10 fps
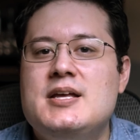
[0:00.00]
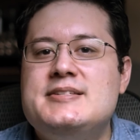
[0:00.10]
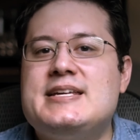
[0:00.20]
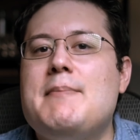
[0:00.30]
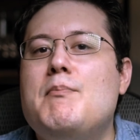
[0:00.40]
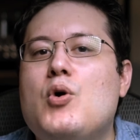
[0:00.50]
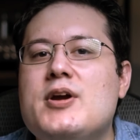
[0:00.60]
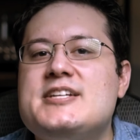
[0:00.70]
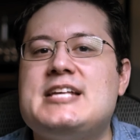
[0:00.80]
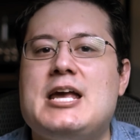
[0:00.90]
to get more
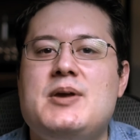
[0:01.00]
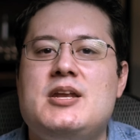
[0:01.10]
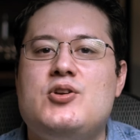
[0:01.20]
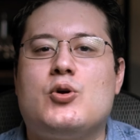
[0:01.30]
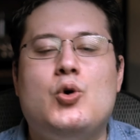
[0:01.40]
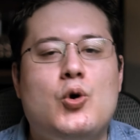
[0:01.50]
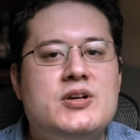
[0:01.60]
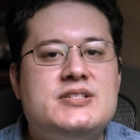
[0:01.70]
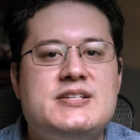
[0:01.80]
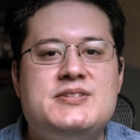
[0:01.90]
excitement in your
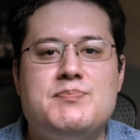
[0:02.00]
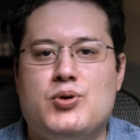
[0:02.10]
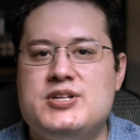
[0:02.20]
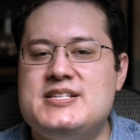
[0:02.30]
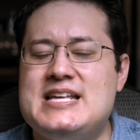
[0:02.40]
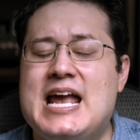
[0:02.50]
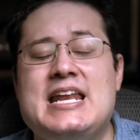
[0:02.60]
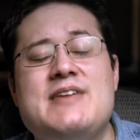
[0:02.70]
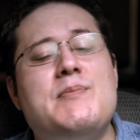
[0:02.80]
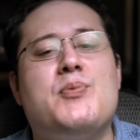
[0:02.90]
choruses, bridges, and
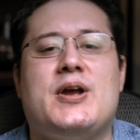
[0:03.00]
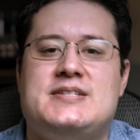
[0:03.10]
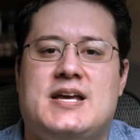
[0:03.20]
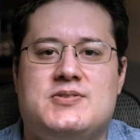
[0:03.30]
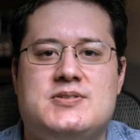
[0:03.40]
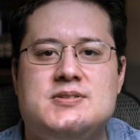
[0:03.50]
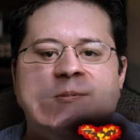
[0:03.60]
even breakdowns.